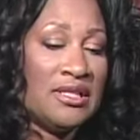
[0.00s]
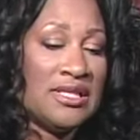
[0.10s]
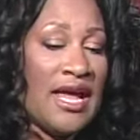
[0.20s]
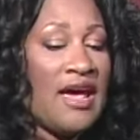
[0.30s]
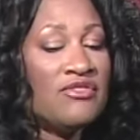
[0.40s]

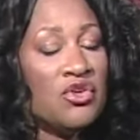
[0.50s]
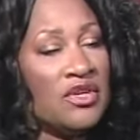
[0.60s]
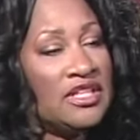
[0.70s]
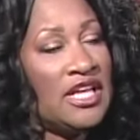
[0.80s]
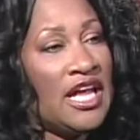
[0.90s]
and to have
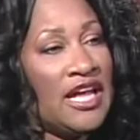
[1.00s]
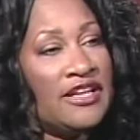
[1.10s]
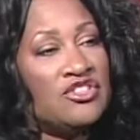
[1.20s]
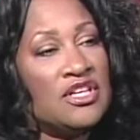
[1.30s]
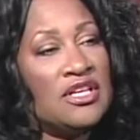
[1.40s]
her
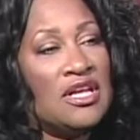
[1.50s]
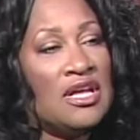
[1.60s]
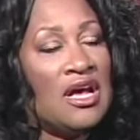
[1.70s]
engage. And